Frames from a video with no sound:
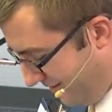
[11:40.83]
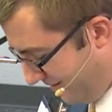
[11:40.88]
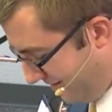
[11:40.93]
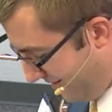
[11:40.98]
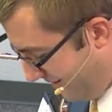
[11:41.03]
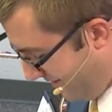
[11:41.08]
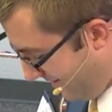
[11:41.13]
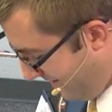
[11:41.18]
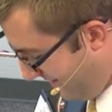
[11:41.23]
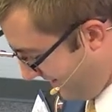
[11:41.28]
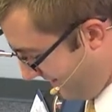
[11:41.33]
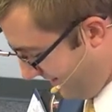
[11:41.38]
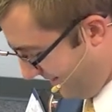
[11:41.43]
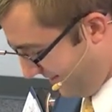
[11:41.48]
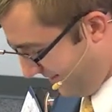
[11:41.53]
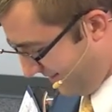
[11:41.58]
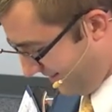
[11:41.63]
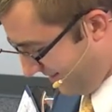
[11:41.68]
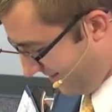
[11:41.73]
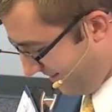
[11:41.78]
that's
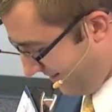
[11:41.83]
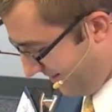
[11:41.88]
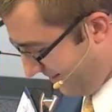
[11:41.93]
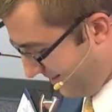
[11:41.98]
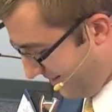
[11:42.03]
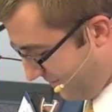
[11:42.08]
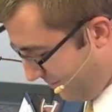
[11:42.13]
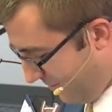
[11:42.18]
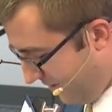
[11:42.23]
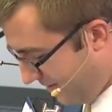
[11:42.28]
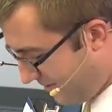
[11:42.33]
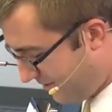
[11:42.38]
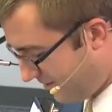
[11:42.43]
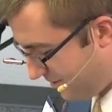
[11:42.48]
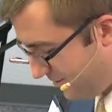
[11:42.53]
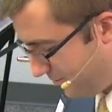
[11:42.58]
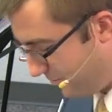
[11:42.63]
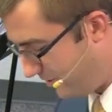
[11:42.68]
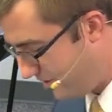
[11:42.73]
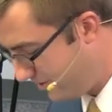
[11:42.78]
uh, that's a bad
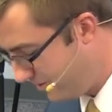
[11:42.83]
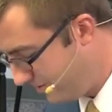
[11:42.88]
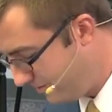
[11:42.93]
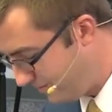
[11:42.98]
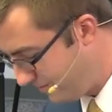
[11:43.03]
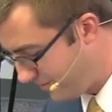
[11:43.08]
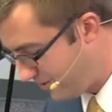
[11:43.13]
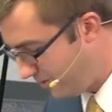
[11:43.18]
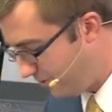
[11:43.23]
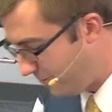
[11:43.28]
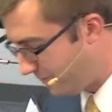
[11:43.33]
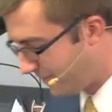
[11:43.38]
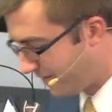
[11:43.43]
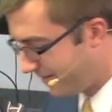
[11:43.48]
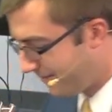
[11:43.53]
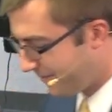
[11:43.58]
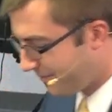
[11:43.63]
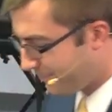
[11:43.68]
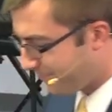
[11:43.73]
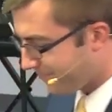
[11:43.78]
situation. So,
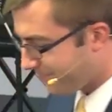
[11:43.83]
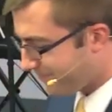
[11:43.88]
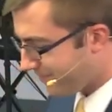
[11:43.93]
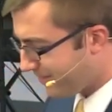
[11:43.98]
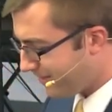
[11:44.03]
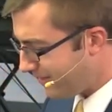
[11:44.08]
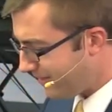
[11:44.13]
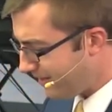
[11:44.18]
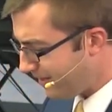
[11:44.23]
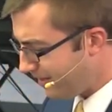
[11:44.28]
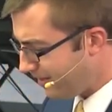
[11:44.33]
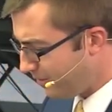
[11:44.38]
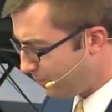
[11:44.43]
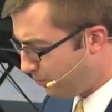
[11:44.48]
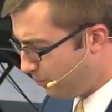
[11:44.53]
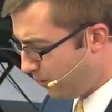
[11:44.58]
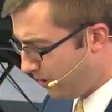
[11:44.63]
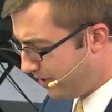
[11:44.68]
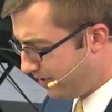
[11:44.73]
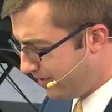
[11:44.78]
uh,
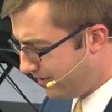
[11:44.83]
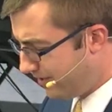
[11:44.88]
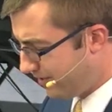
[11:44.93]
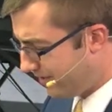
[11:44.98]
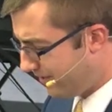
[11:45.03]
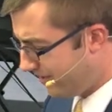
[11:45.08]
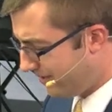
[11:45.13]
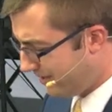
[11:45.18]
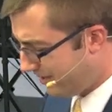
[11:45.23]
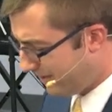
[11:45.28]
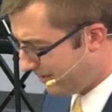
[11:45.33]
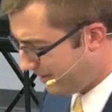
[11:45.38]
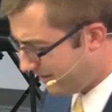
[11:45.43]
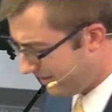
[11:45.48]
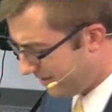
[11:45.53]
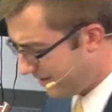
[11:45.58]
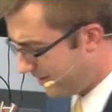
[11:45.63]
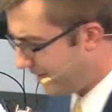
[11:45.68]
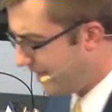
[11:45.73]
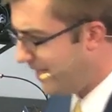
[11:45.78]
one
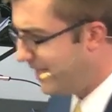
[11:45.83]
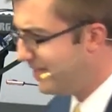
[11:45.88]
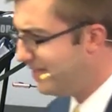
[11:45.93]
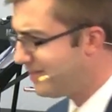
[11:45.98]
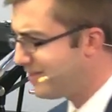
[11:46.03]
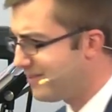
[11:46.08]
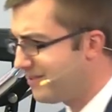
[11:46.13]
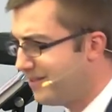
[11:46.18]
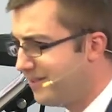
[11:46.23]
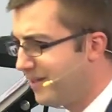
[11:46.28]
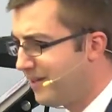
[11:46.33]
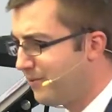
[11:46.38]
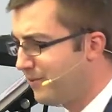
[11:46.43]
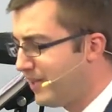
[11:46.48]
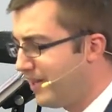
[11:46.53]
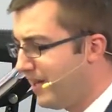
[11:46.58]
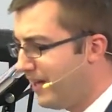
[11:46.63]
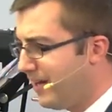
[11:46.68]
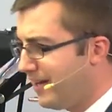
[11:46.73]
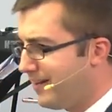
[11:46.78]
hint that
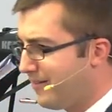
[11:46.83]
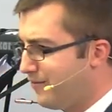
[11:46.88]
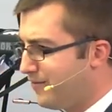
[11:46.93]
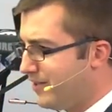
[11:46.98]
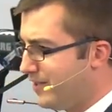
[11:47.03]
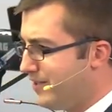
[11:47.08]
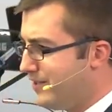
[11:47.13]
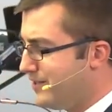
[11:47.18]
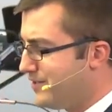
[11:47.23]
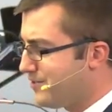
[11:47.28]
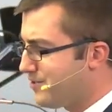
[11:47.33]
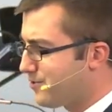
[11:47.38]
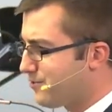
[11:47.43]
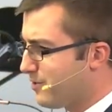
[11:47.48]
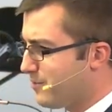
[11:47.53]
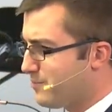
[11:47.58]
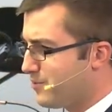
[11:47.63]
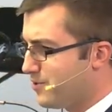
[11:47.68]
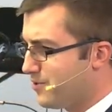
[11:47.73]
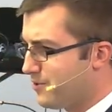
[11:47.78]
we have in
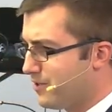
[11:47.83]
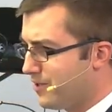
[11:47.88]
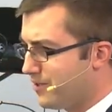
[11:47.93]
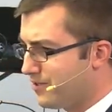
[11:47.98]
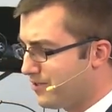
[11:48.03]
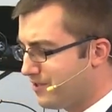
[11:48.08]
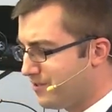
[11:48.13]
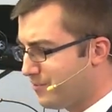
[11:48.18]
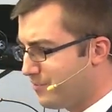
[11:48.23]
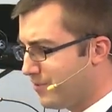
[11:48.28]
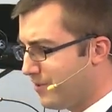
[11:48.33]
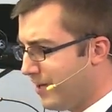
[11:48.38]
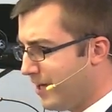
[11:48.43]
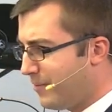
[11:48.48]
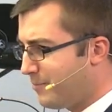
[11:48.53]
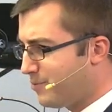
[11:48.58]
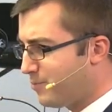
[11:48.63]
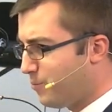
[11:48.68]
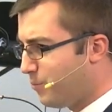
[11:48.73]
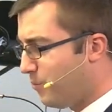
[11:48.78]
Scripture as to
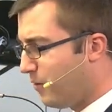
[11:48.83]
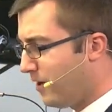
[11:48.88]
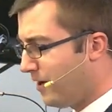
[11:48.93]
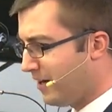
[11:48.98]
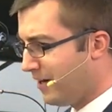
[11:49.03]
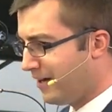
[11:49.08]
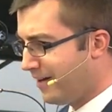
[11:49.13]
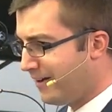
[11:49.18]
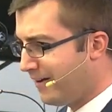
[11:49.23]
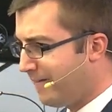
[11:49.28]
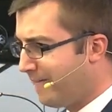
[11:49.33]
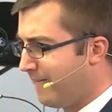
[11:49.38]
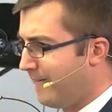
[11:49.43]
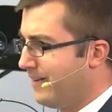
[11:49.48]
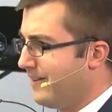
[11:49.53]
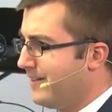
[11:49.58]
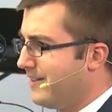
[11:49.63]
perhaps why